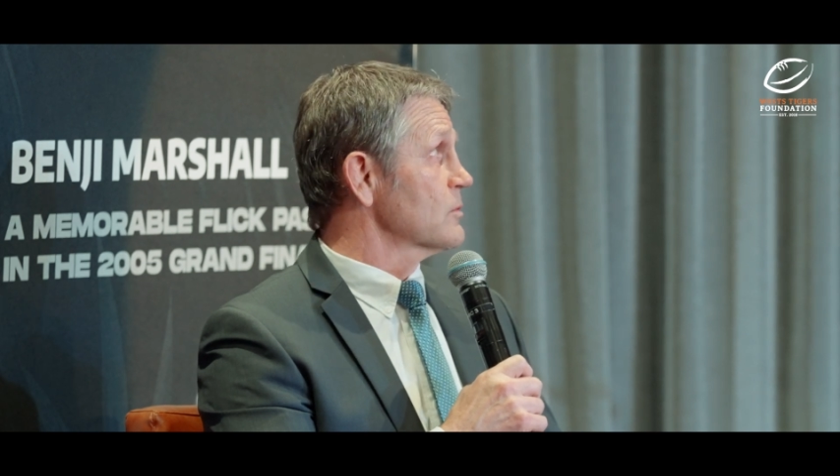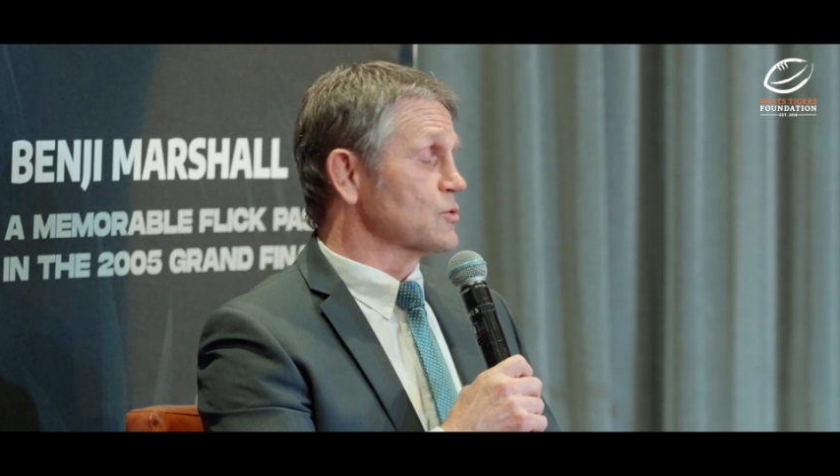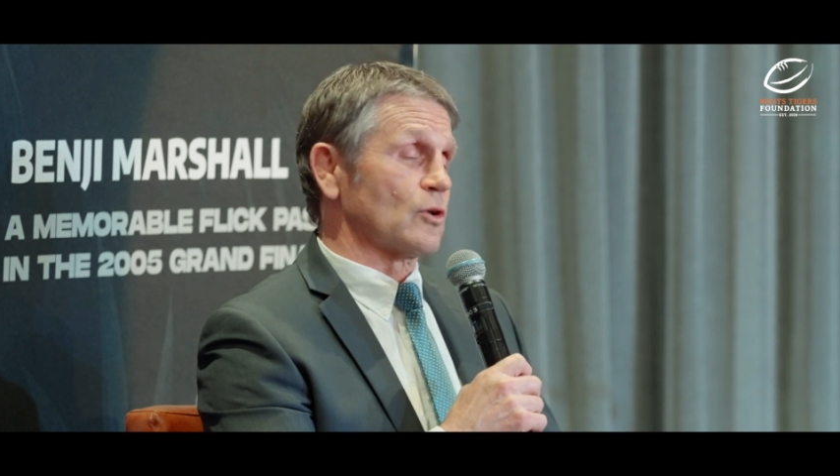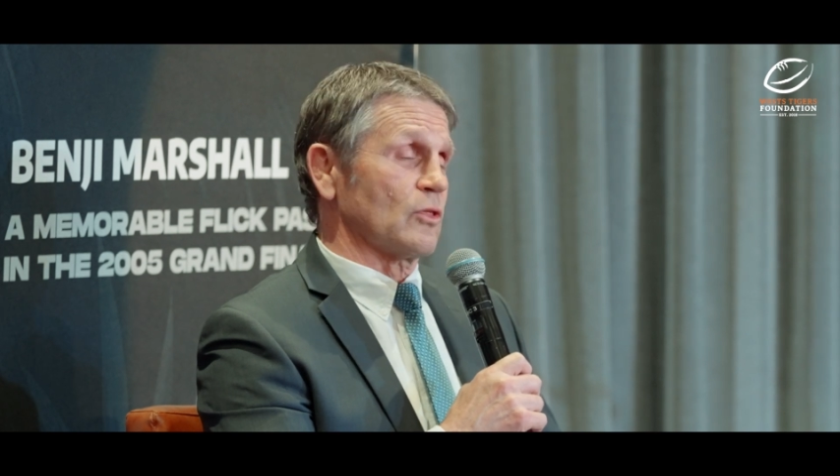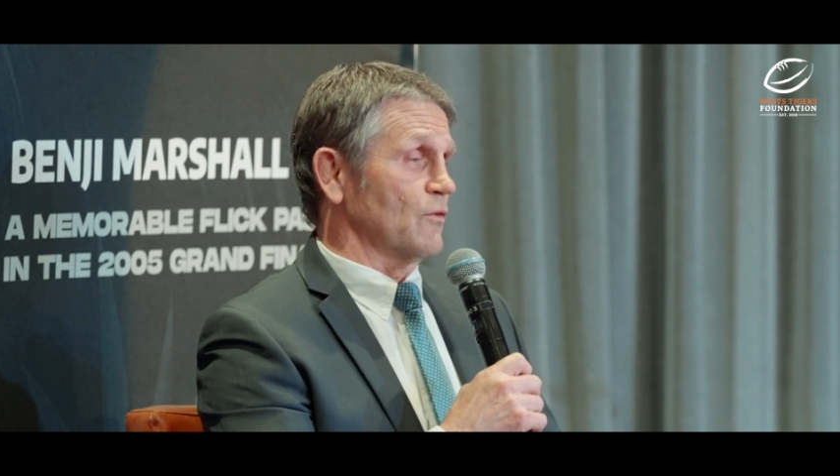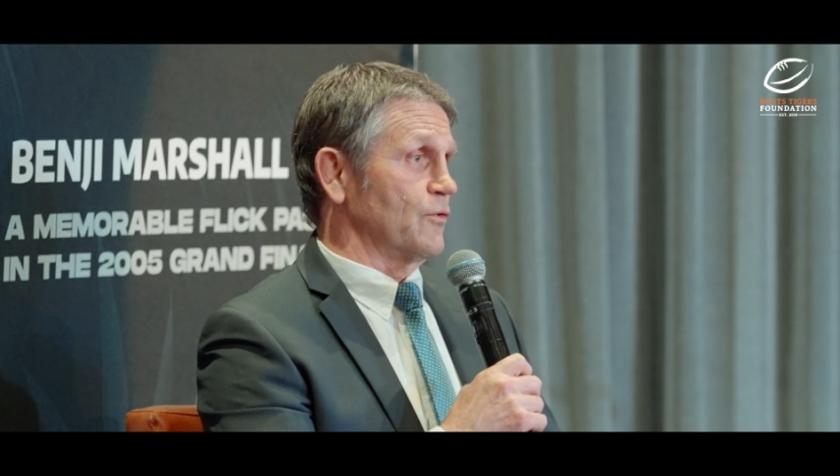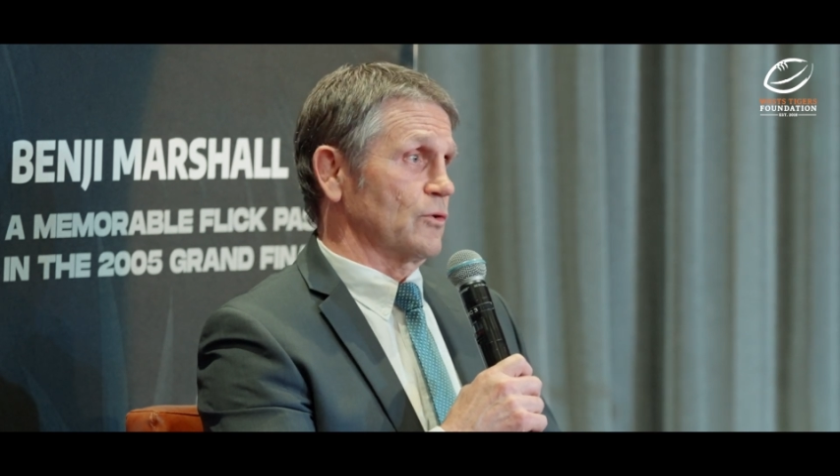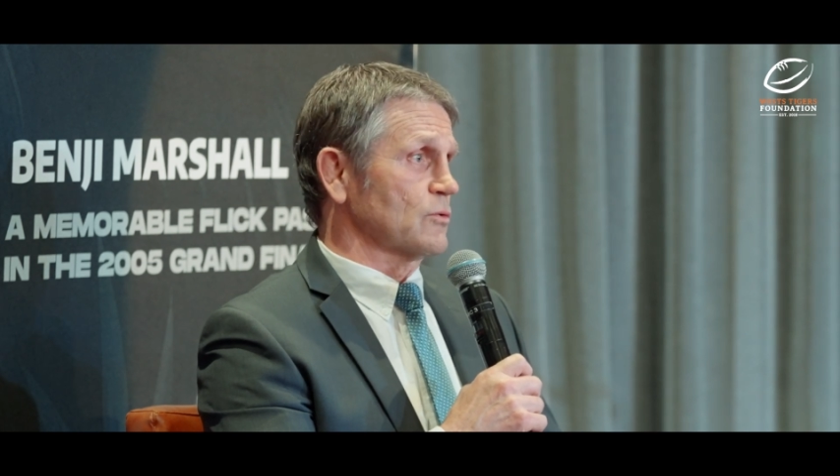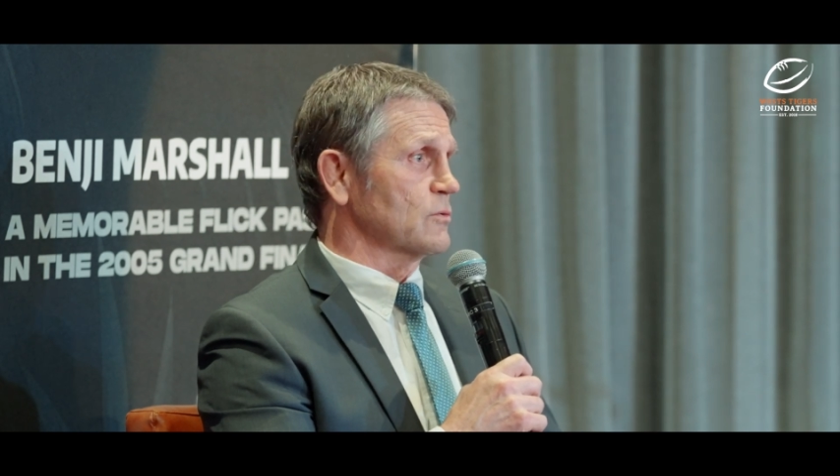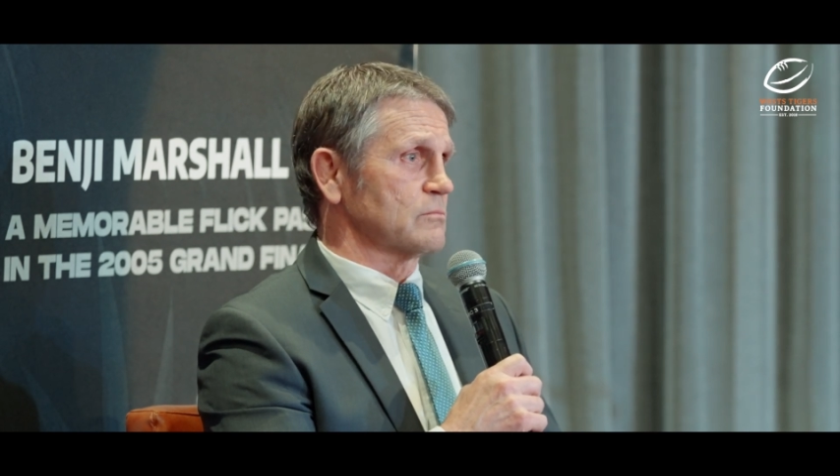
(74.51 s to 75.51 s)
It's not on the
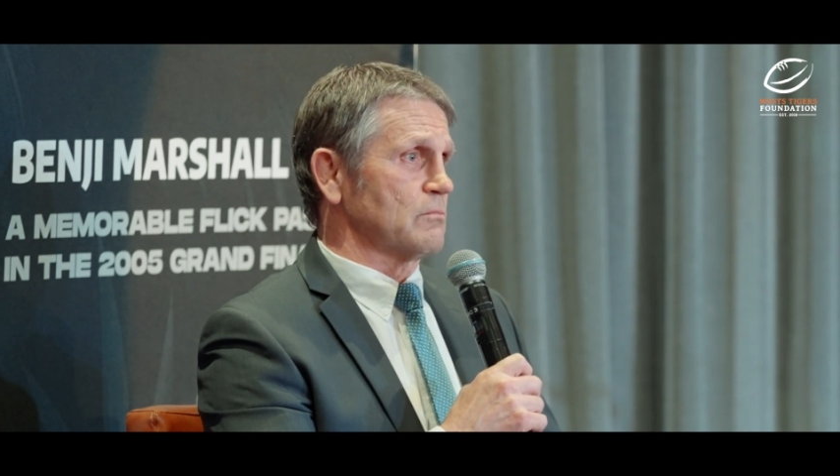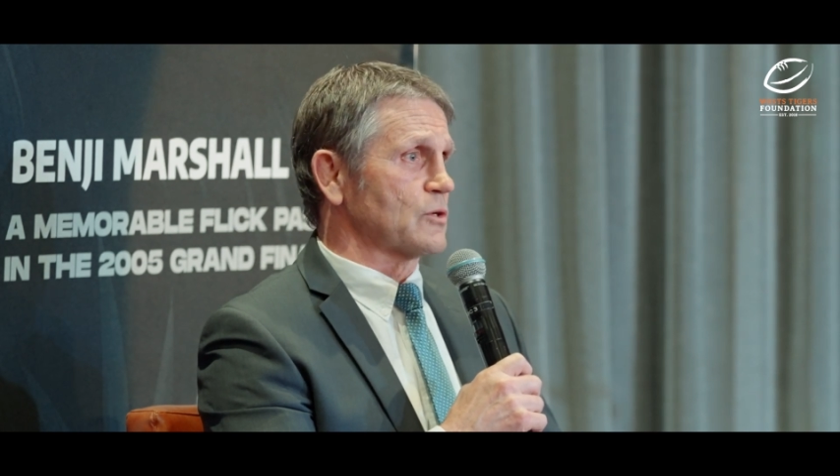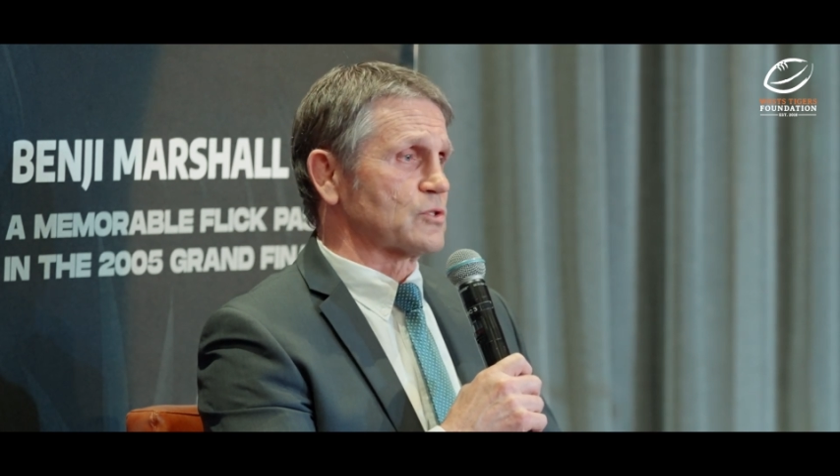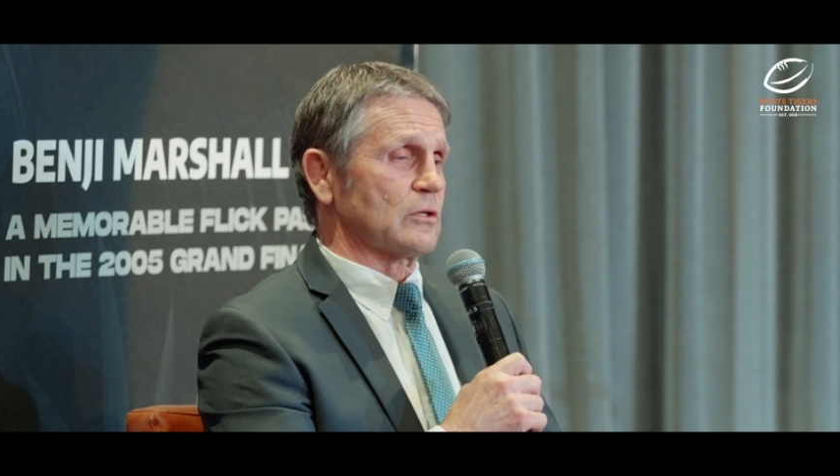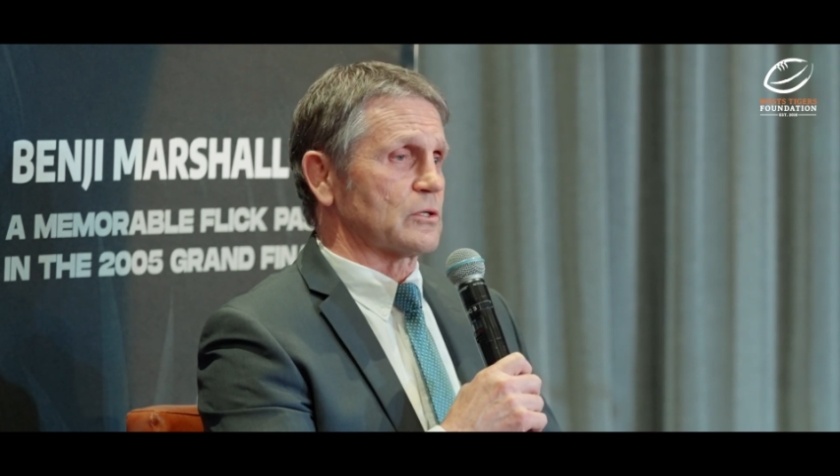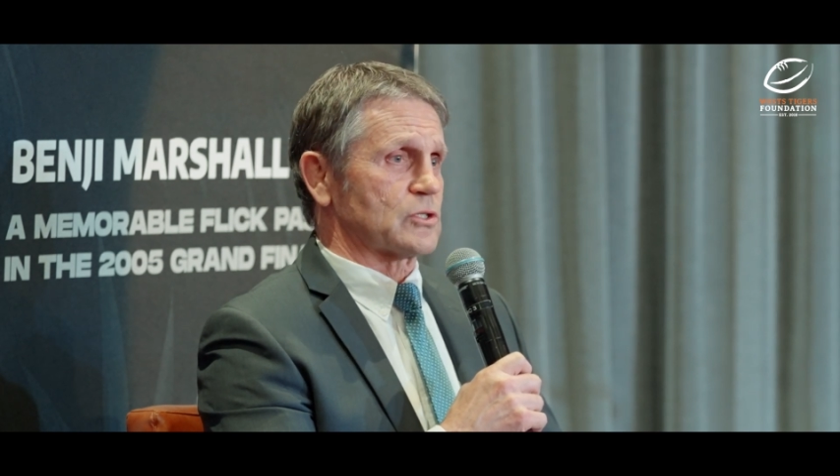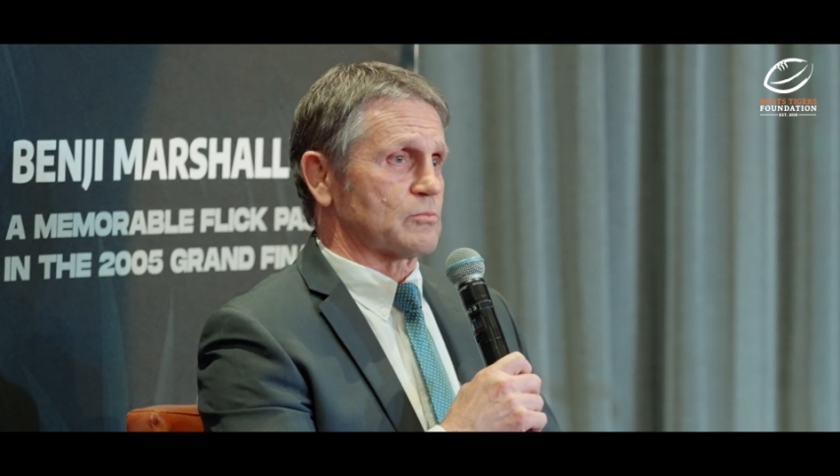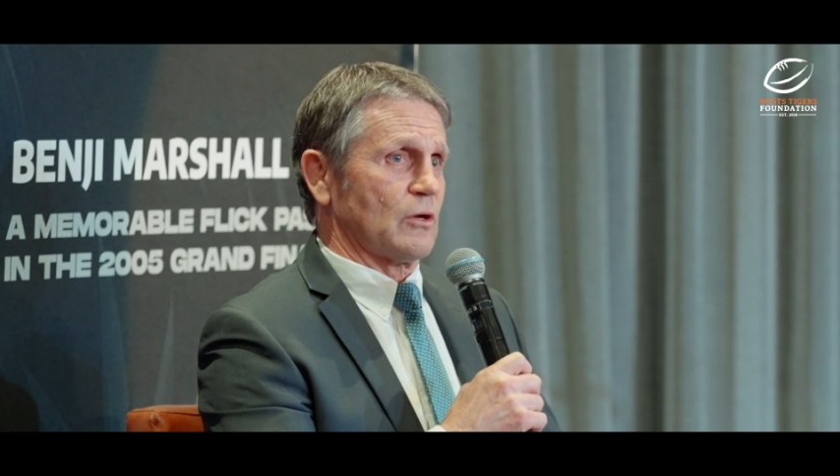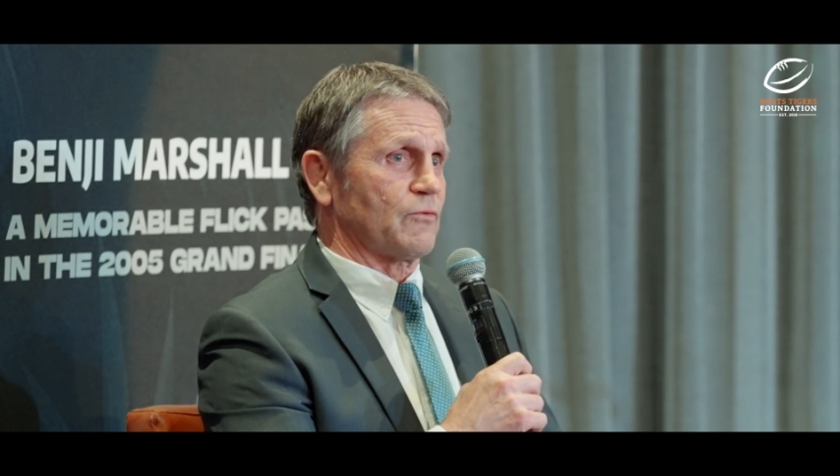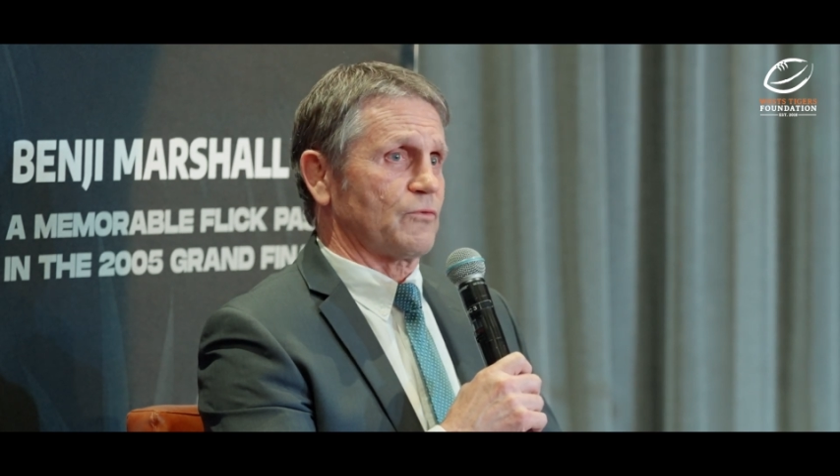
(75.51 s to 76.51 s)
field. Most of the
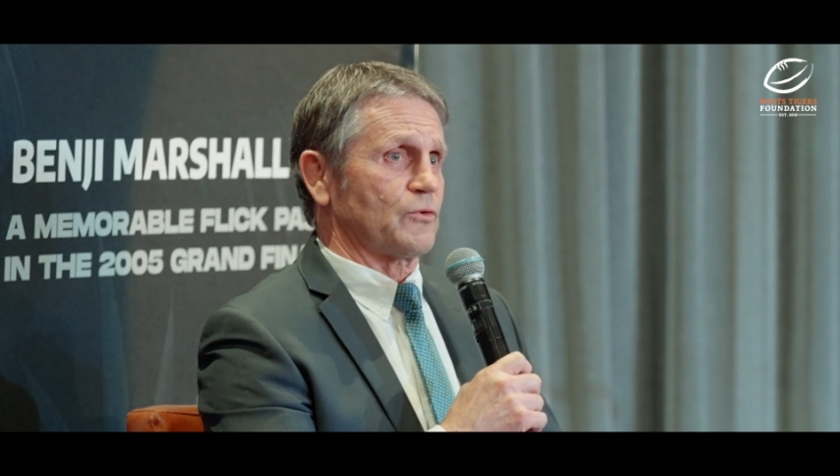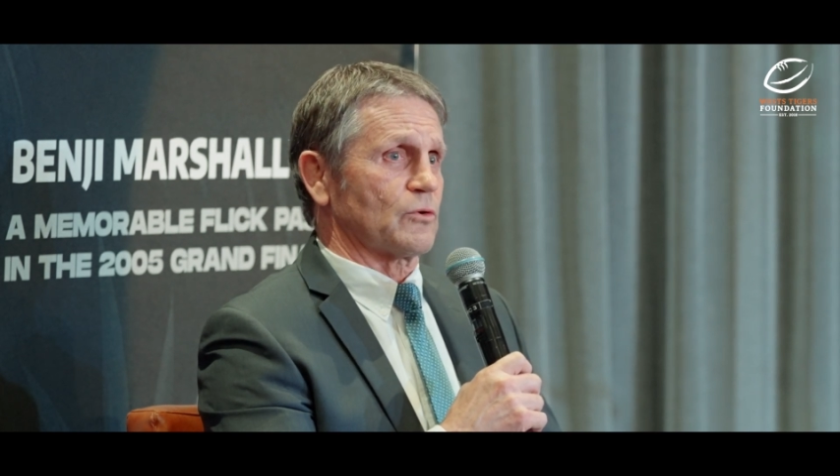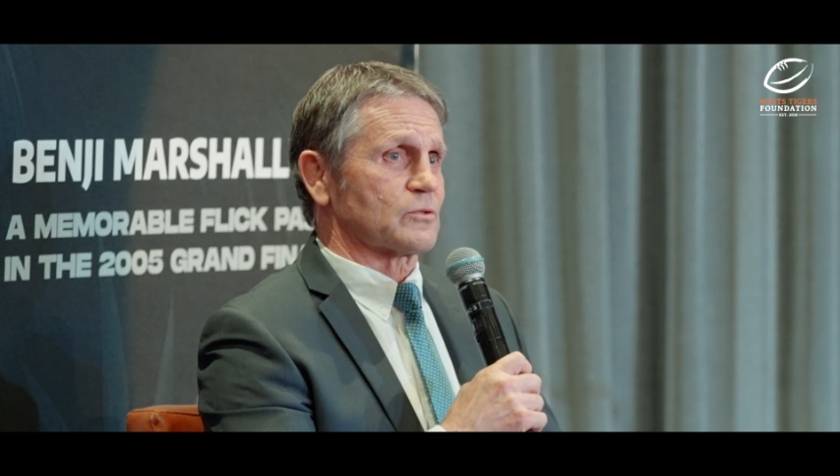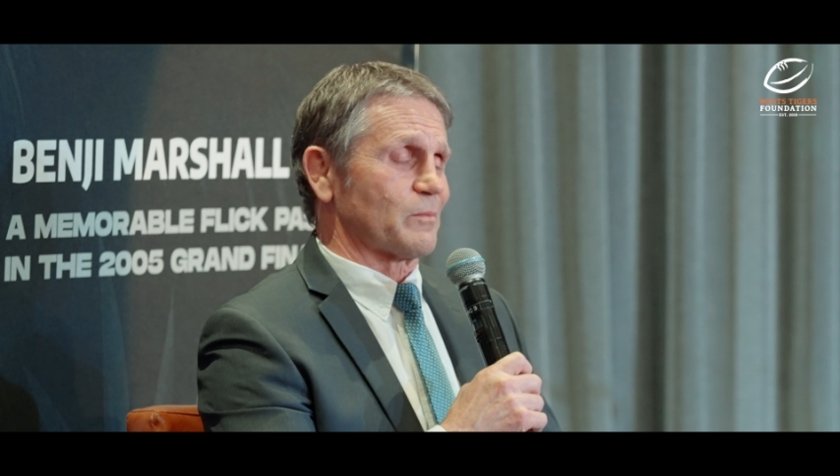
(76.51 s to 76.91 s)
leadership's off the field.